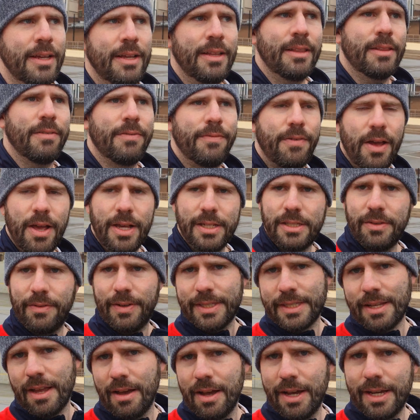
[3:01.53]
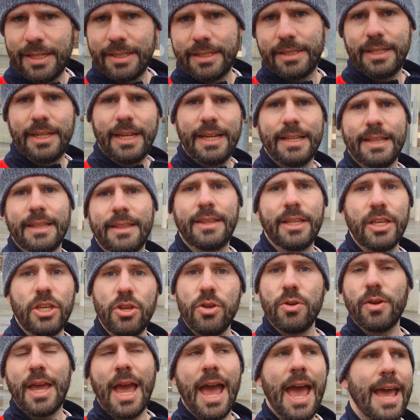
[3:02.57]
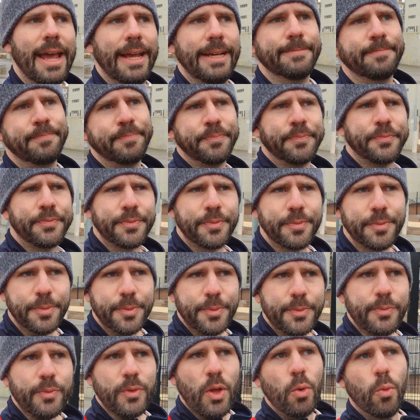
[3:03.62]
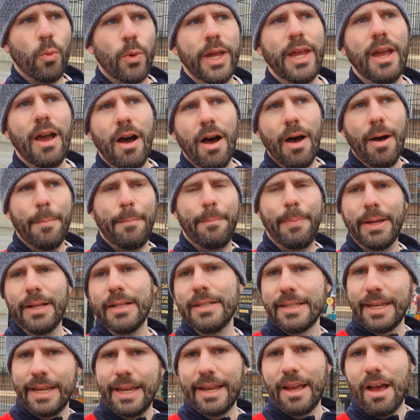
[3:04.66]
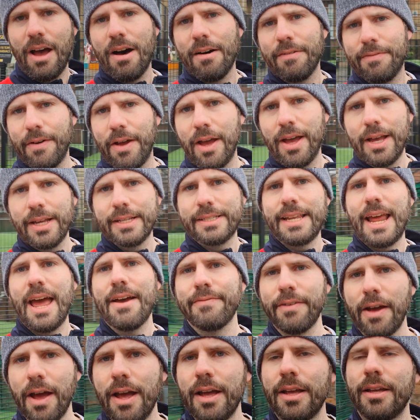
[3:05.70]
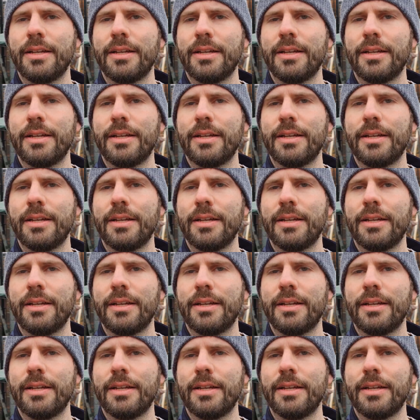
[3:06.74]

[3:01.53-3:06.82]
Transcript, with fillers: the first of its kind in the UK. We are building our first ever